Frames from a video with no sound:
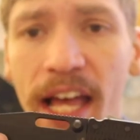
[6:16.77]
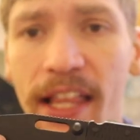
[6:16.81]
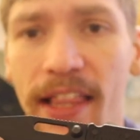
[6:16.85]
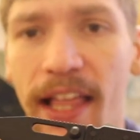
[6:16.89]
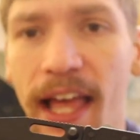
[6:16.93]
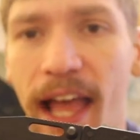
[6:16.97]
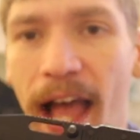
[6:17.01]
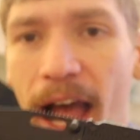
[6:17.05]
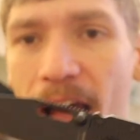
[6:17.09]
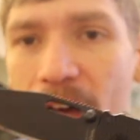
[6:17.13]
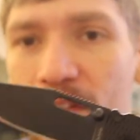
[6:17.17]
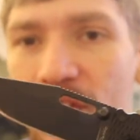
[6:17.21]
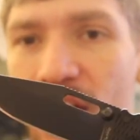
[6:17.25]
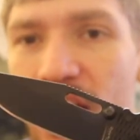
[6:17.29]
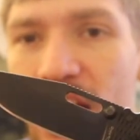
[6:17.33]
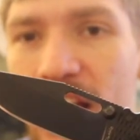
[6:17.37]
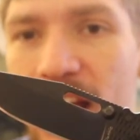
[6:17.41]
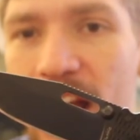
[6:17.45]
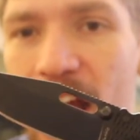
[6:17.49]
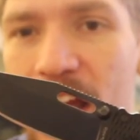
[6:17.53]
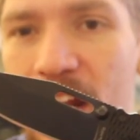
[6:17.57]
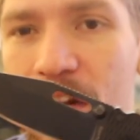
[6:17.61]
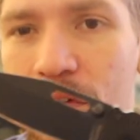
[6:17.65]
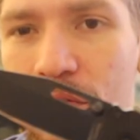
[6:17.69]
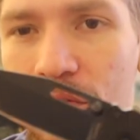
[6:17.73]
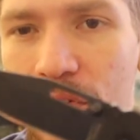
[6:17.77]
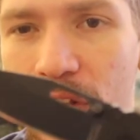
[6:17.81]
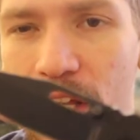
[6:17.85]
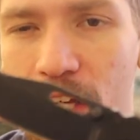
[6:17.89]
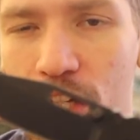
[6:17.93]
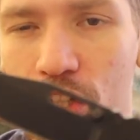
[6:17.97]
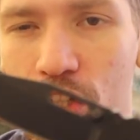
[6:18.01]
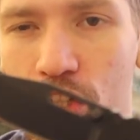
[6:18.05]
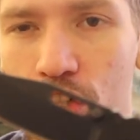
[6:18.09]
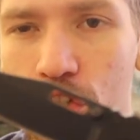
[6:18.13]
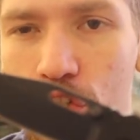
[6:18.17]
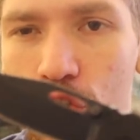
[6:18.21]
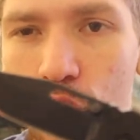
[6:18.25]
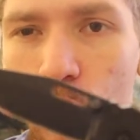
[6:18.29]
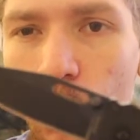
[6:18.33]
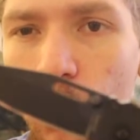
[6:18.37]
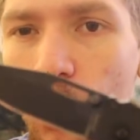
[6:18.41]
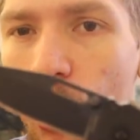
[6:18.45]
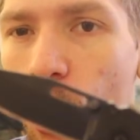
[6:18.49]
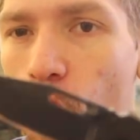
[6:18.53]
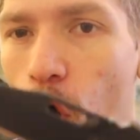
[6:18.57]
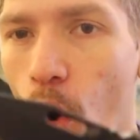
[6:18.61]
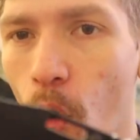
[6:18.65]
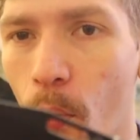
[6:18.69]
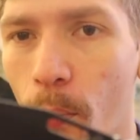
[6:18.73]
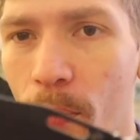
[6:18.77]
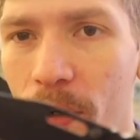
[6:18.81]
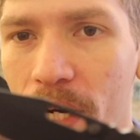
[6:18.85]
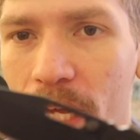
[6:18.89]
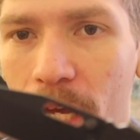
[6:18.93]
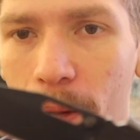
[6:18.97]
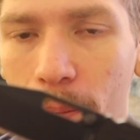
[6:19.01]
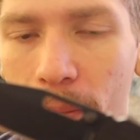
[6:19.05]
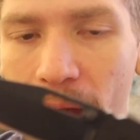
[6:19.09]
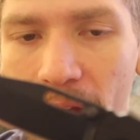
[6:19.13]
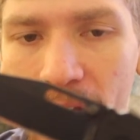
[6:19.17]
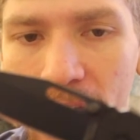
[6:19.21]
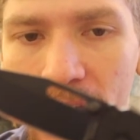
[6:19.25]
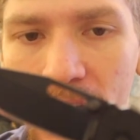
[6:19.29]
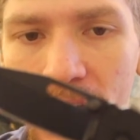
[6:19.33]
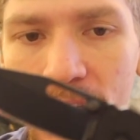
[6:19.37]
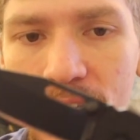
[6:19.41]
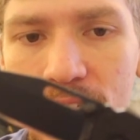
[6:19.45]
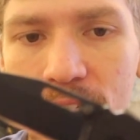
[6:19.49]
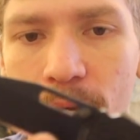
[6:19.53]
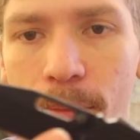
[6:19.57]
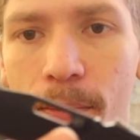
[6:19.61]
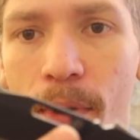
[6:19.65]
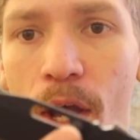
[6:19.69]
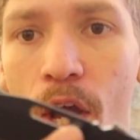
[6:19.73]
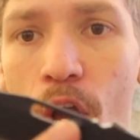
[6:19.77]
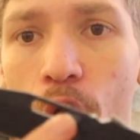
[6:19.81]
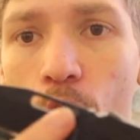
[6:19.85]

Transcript: they have a kind of like dual opening mechanism